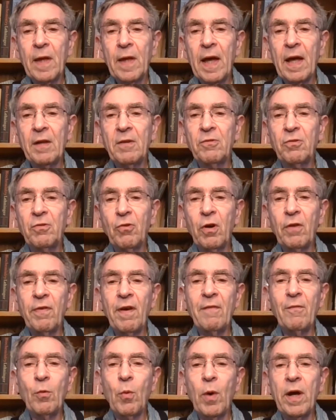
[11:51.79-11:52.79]
and sort of
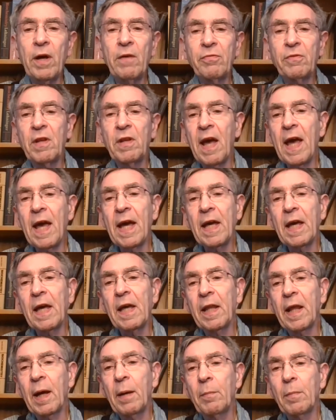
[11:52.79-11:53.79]
have a way of
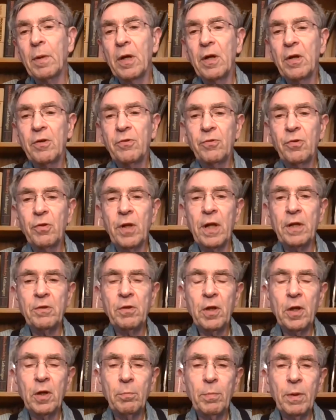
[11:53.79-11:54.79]
tagging them so that
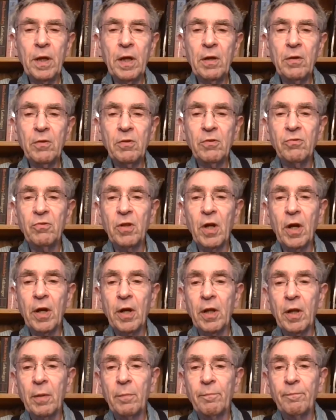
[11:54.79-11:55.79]
you could begin to
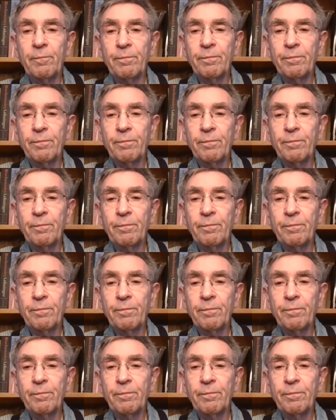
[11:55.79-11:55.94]
study them,